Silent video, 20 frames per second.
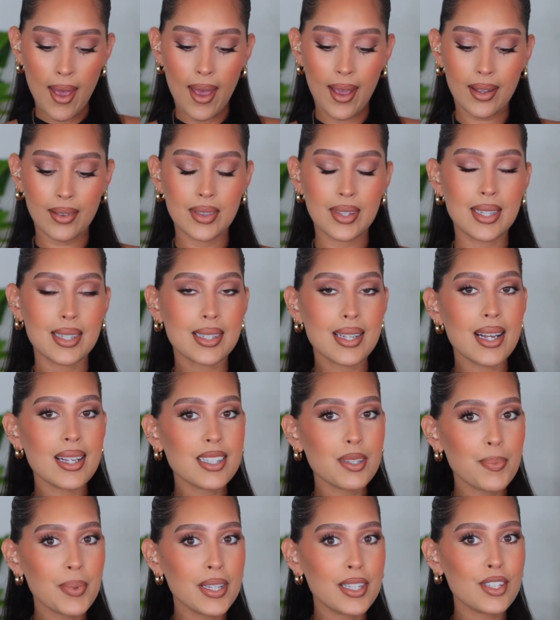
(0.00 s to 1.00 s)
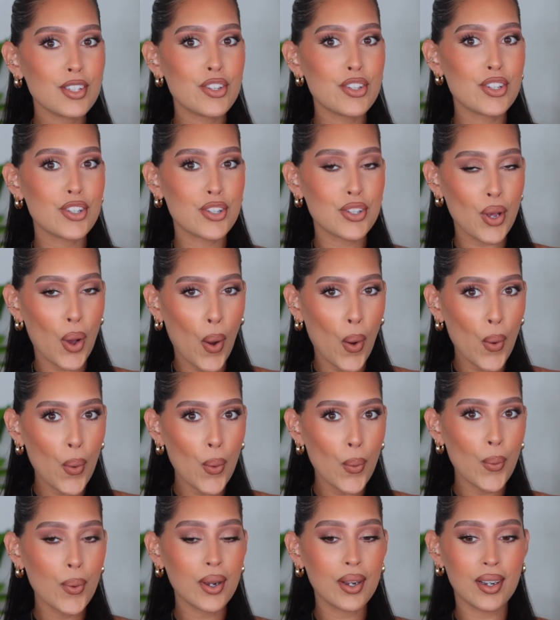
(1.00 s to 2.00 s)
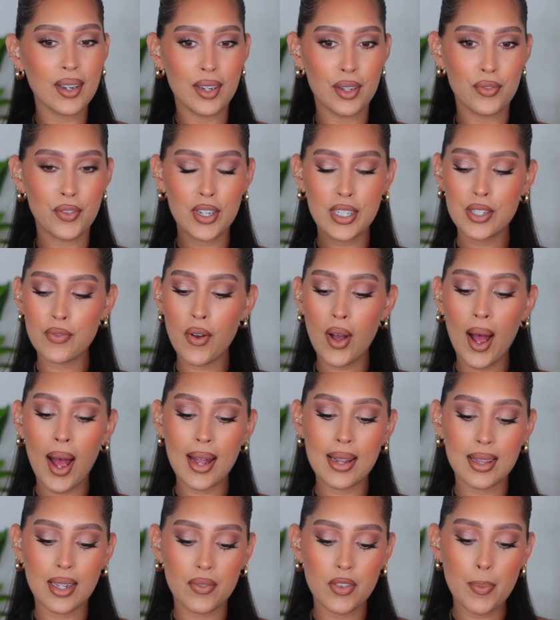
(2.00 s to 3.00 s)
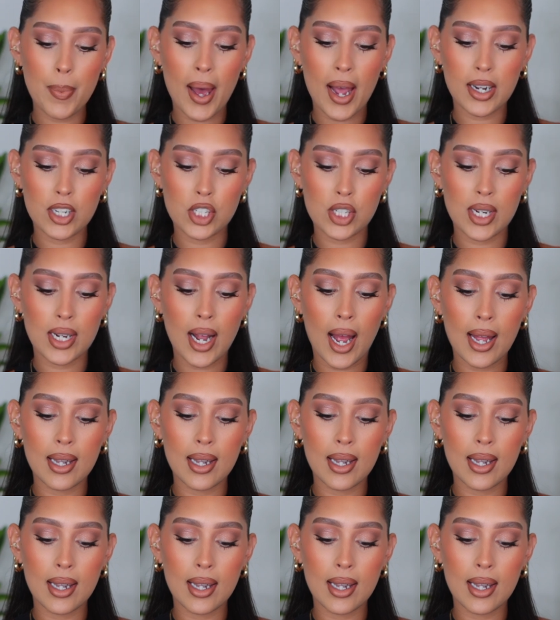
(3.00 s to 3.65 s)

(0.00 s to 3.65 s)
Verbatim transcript: And this has been so good. First of all, I love the packaging.